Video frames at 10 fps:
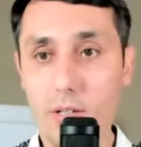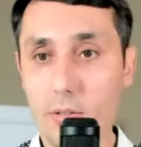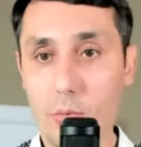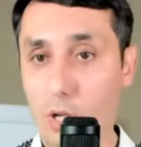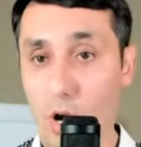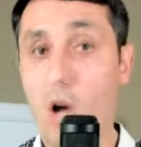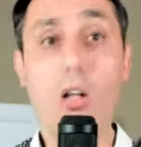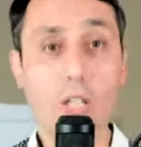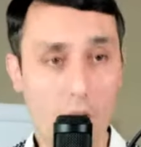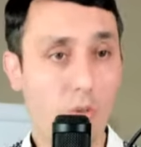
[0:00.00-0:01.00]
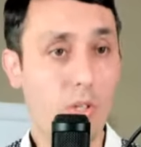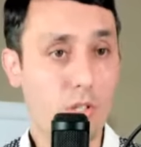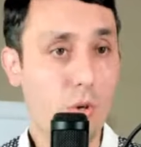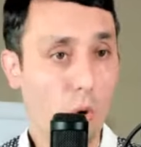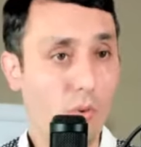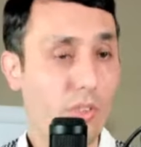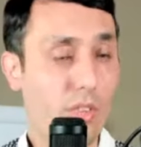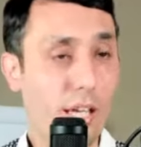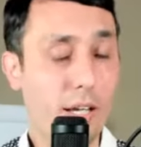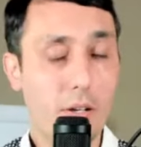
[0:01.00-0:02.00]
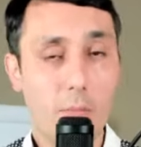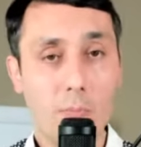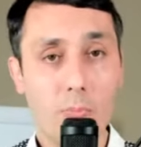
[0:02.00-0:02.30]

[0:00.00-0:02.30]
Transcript: you know we all know this covid thing